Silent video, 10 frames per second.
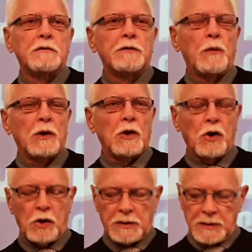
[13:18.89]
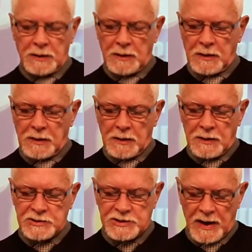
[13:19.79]
for our Lord
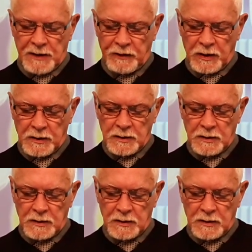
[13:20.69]
and Saviour.